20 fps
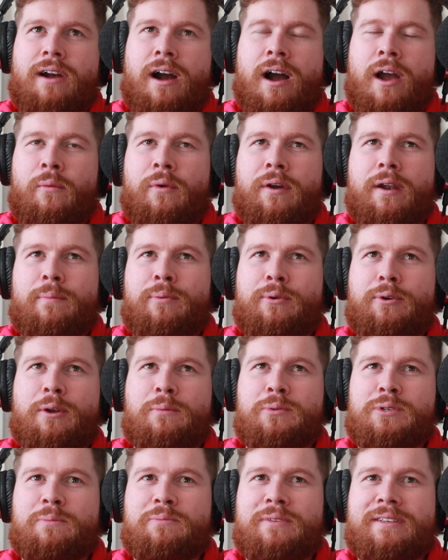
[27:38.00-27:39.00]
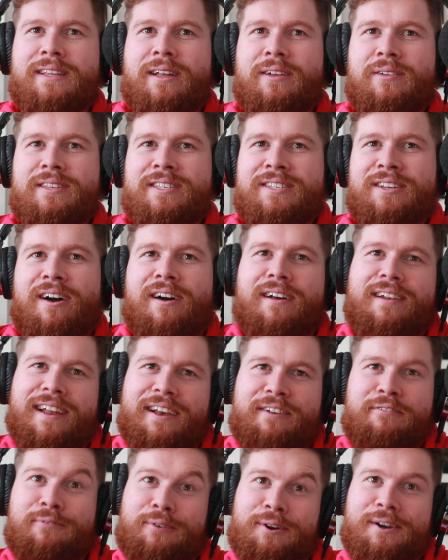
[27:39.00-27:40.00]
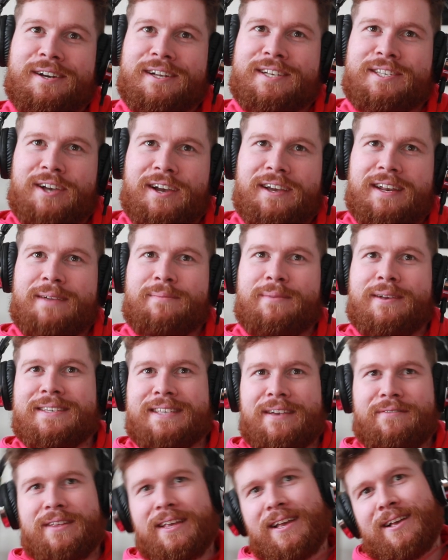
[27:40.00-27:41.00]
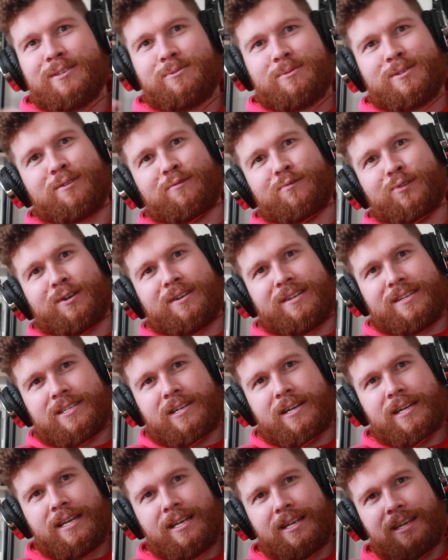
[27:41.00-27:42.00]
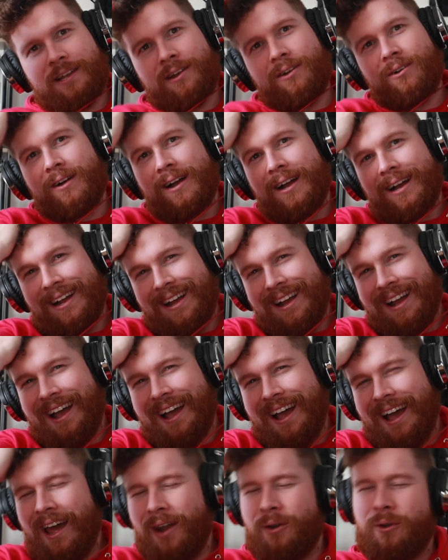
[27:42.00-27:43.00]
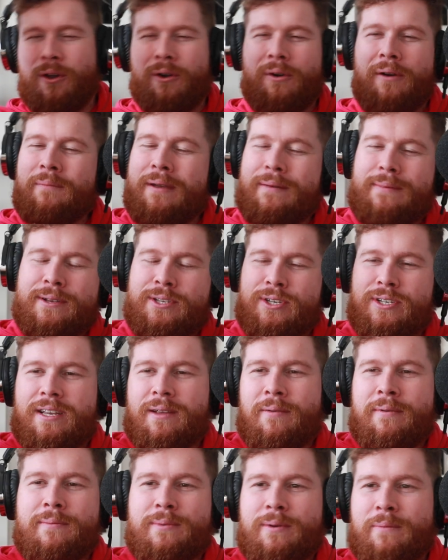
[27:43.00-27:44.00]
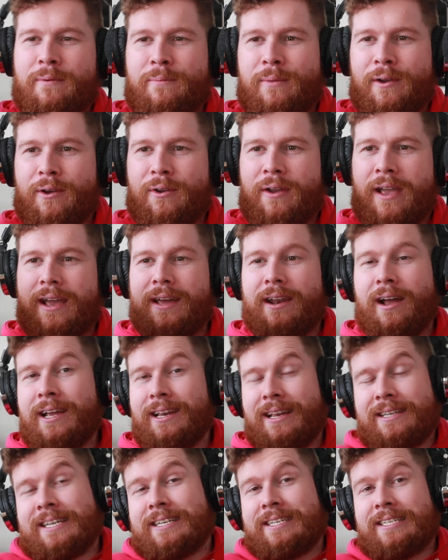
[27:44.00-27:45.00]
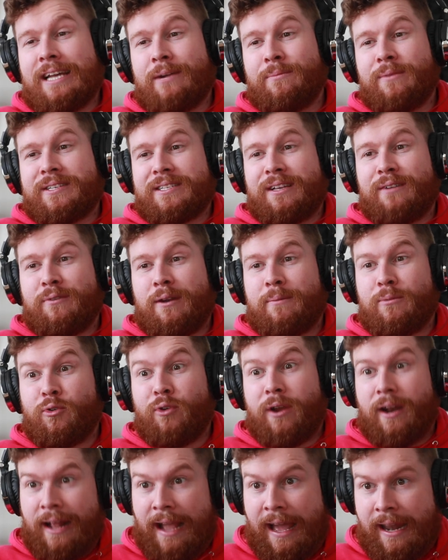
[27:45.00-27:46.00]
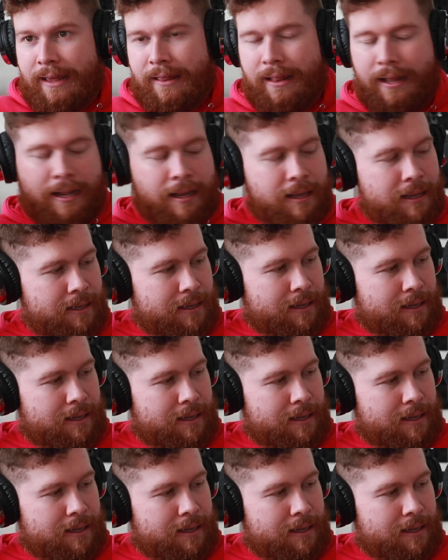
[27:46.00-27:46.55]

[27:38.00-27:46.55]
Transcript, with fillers: I want to put up something that's not like fun and exciting because everything else was so fun and exciting? You know, uh, I don't know. Maybe it's just, maybe I'm in my own head. I tend to doubt myself when I'm creating anything.